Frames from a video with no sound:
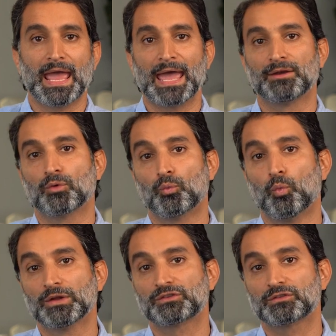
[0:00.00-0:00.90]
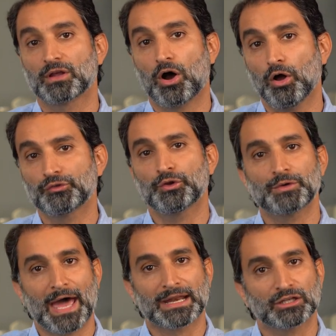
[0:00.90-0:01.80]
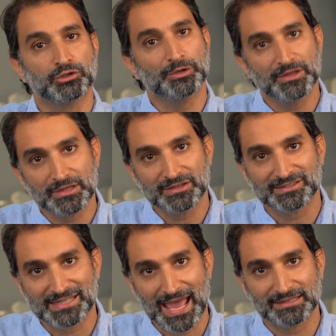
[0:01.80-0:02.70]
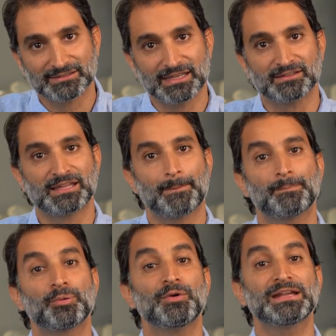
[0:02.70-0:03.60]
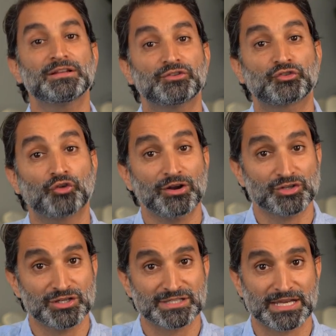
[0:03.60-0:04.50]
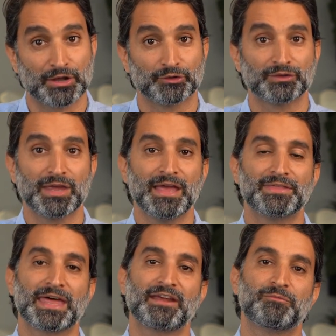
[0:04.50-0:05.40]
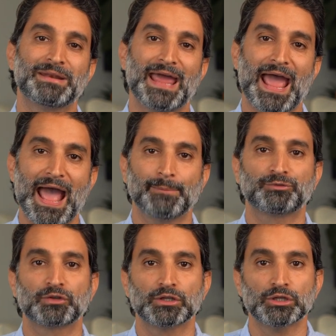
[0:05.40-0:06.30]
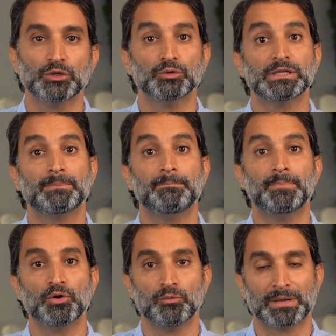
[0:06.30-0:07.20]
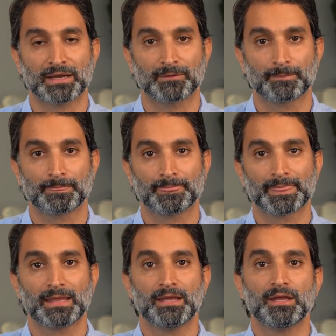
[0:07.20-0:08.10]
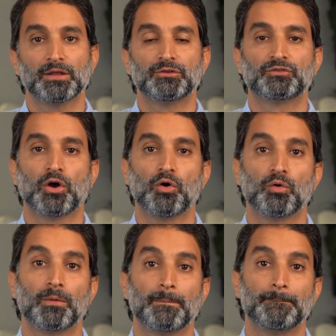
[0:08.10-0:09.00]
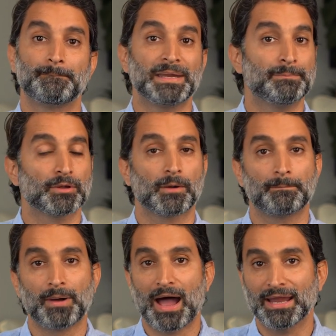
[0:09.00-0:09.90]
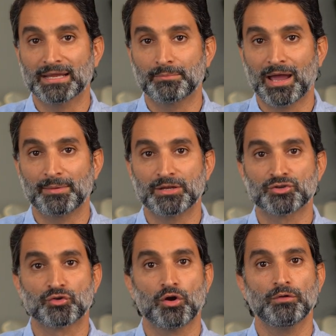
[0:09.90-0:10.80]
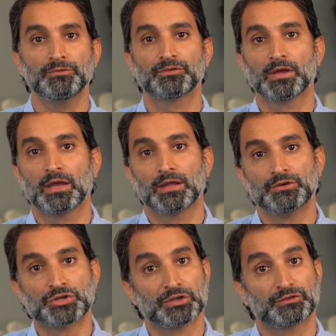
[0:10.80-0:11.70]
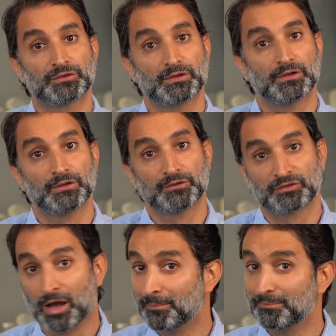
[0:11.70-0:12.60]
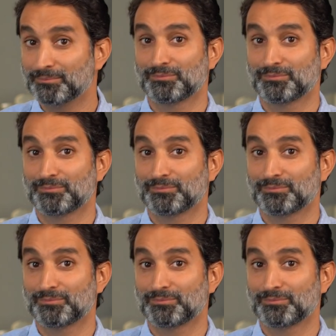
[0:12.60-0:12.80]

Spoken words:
And what's also not included in these stats is that pre-construction sales that have been absolutely booming. So people are buying in Miami in droves, just some